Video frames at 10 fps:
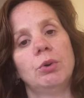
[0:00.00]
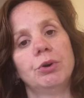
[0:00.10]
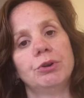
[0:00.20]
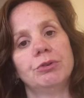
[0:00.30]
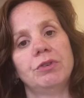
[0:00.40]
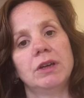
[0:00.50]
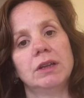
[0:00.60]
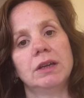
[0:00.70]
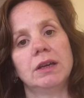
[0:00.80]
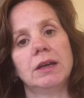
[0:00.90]
or you're
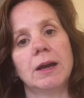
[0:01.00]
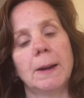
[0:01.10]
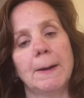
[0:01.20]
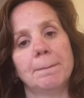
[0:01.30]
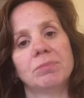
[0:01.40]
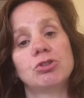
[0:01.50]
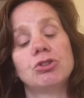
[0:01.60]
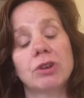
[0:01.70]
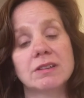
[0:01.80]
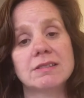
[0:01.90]
feeling
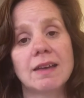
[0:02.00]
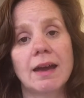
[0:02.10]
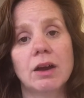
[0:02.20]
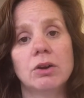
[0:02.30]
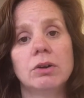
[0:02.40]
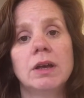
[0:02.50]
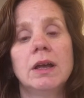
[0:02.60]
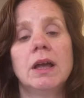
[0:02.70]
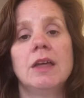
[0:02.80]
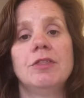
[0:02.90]
stressed out,
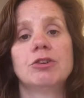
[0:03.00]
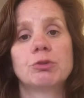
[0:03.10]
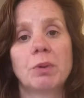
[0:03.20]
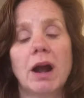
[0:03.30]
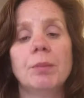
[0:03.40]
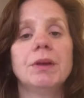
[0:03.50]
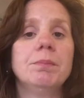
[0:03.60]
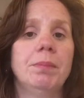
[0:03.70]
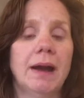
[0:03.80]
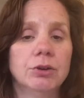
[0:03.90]
there's
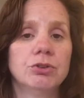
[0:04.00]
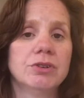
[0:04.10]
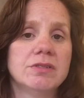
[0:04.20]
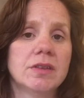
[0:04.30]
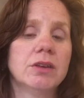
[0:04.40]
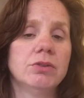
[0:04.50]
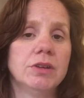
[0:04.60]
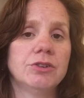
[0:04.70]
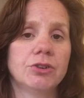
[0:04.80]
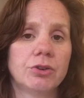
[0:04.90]
probably boundaries that you
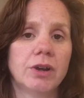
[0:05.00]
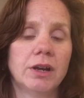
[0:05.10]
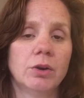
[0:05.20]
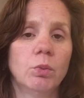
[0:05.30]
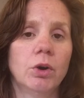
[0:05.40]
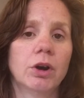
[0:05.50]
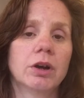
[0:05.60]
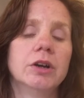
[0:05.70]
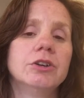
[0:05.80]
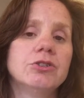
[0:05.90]
need to create at
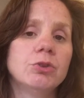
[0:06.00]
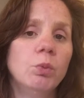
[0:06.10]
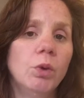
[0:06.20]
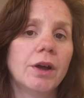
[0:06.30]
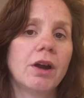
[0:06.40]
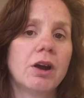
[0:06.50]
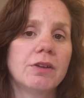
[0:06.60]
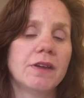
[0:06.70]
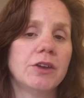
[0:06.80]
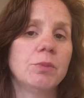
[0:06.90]
work. So what
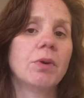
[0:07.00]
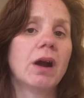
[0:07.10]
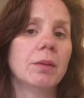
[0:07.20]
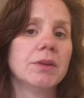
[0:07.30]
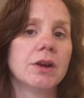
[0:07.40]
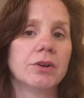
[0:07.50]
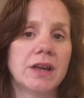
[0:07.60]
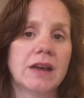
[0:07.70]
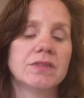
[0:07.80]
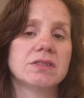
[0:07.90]
are they? You probably already
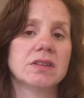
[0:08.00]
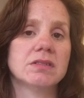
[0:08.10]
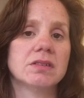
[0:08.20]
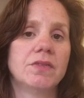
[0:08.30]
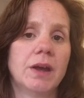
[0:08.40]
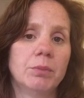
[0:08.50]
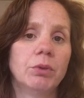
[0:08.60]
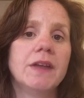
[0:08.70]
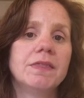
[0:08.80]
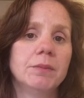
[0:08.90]
have a sense of them.
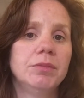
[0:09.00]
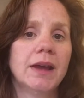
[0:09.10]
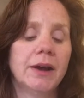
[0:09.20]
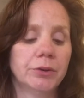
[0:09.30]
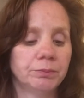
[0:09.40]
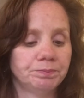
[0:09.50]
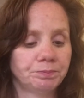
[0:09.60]
Write them down.